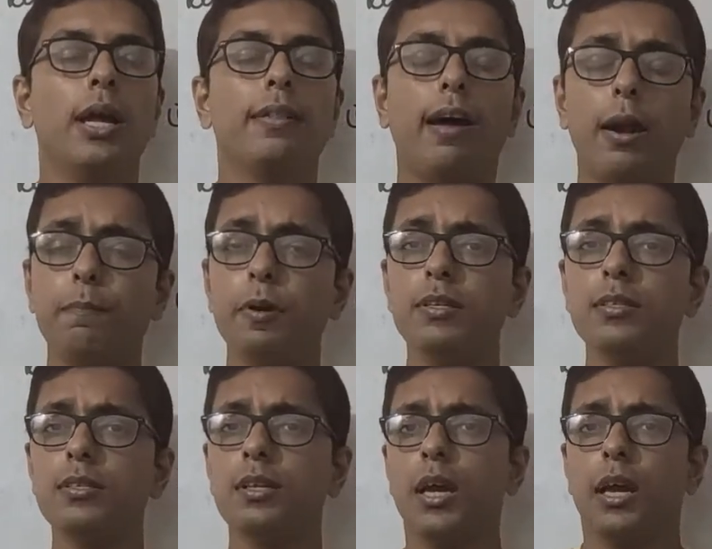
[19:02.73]
That
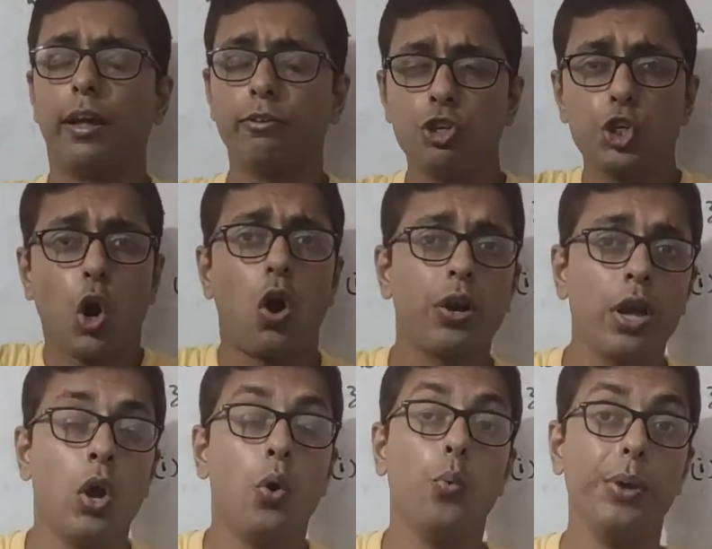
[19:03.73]
means, in short,
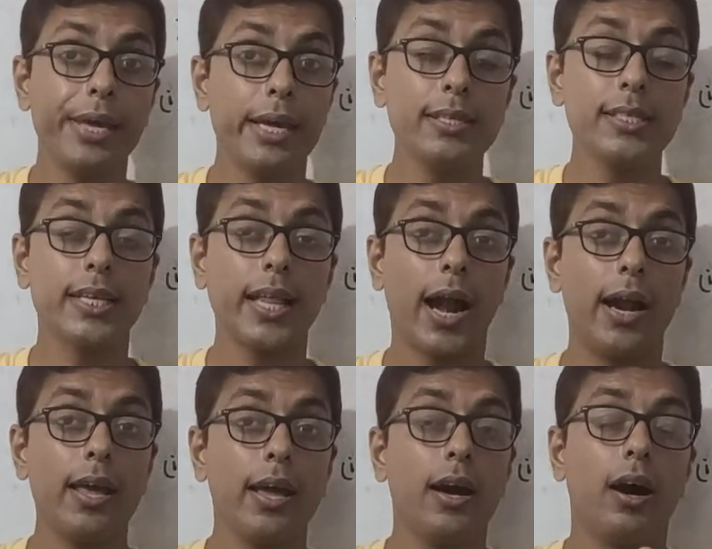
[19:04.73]
we can say
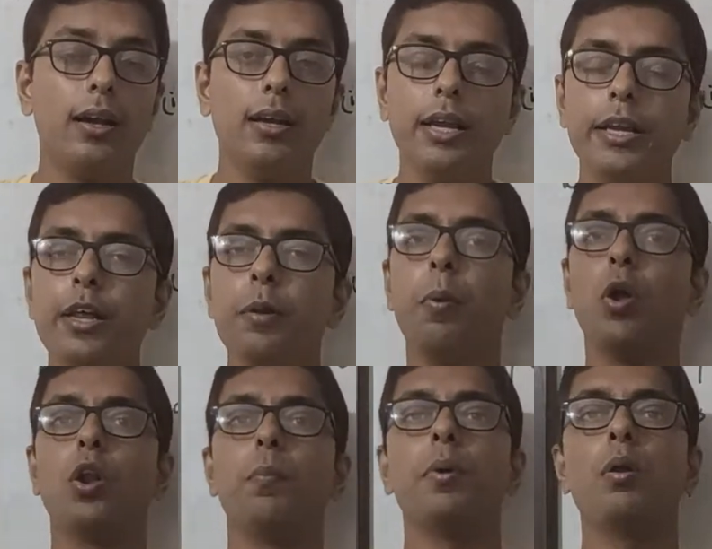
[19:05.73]
that a linear
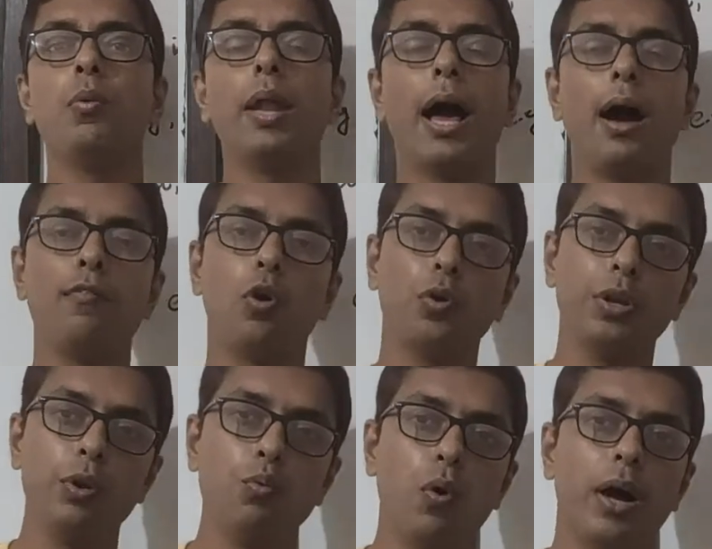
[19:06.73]
polynomial will have
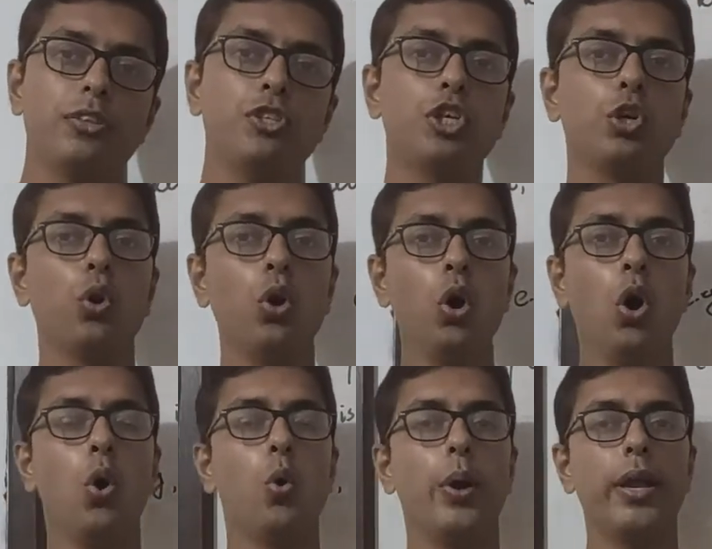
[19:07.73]
only 1 0,
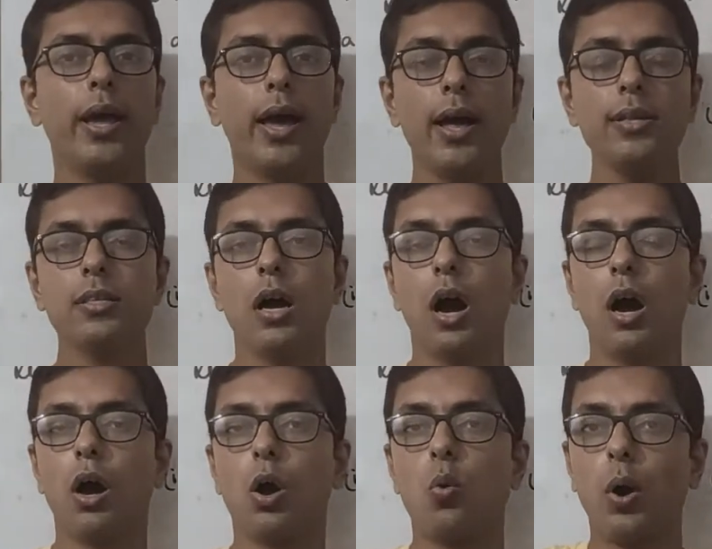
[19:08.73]
whereas
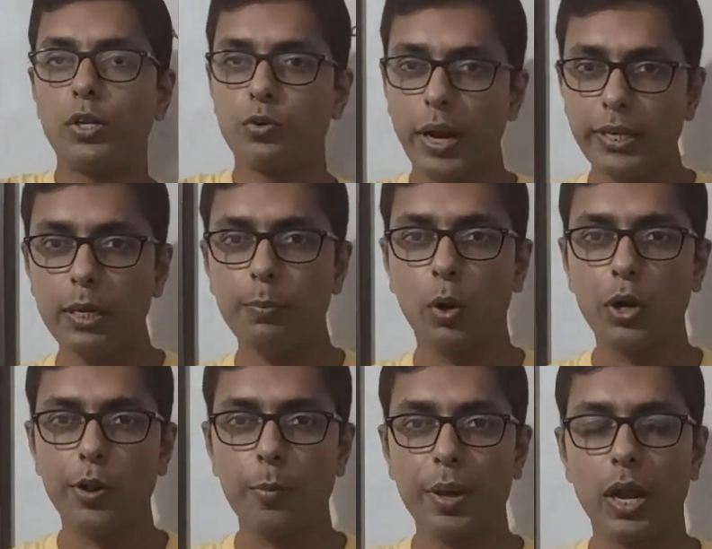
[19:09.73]
a quadratic
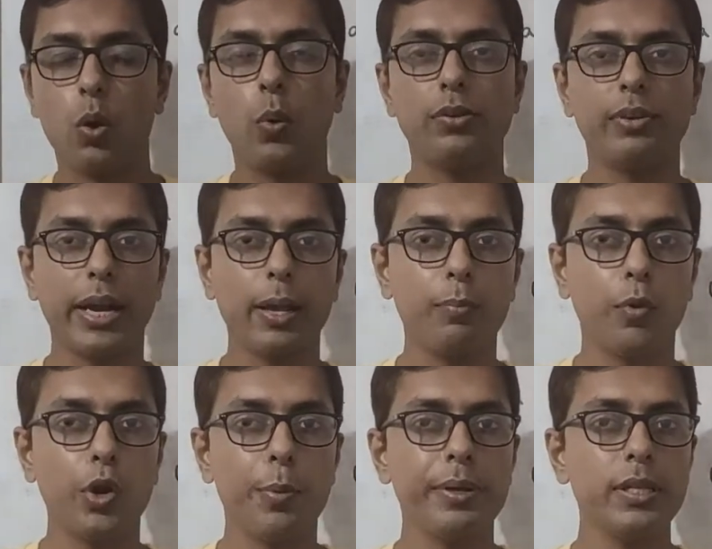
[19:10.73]

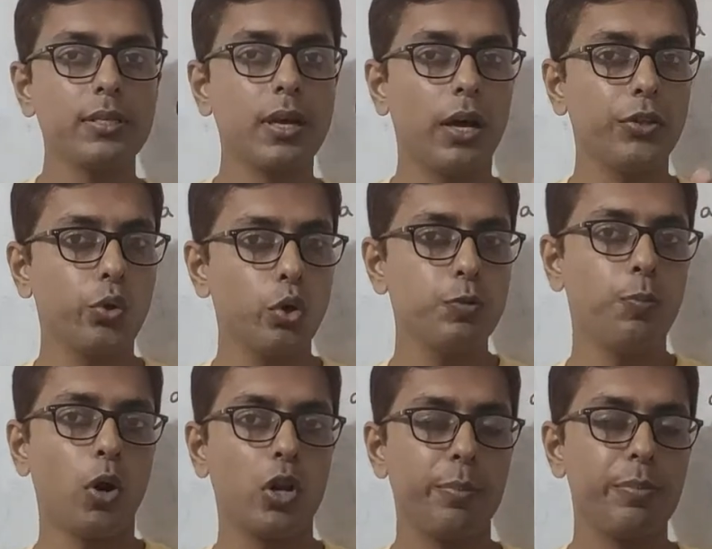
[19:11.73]
polynomials are those
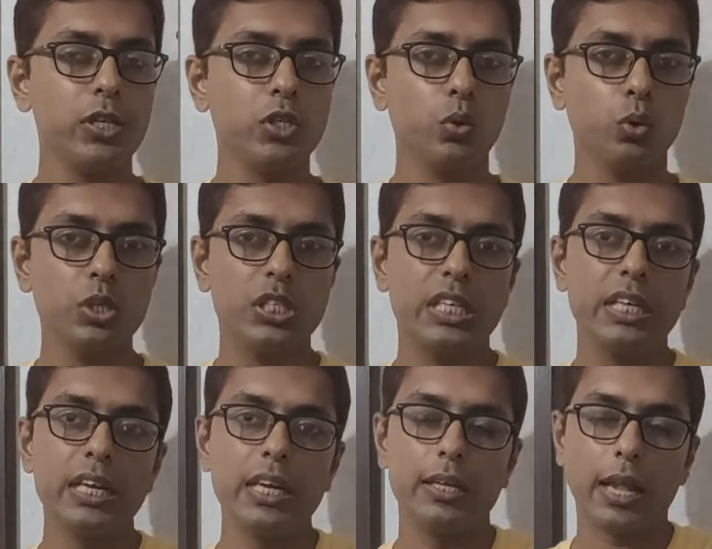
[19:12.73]
polynomials whose
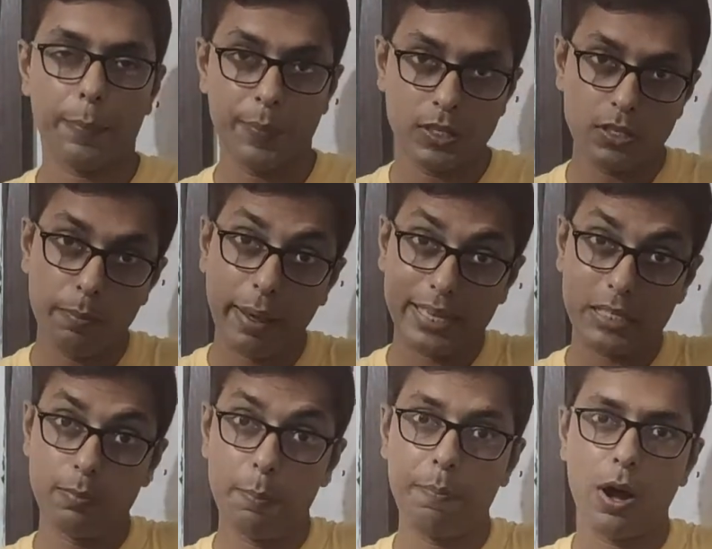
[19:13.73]
degree, that means the
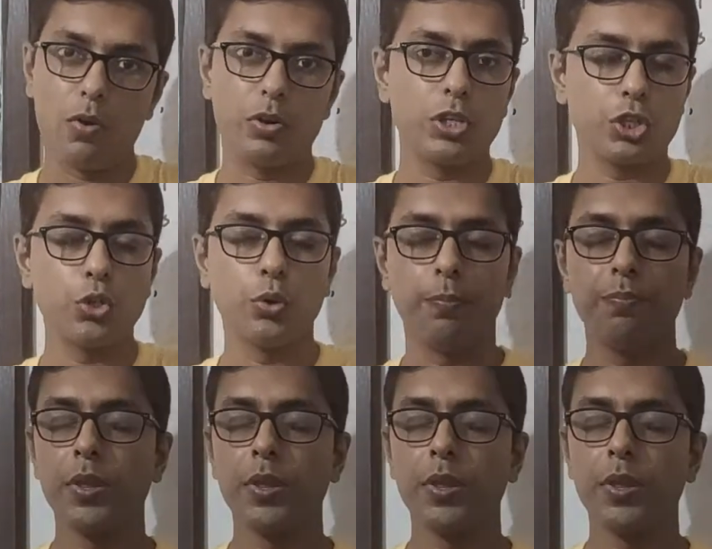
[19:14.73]
maximum power is 2.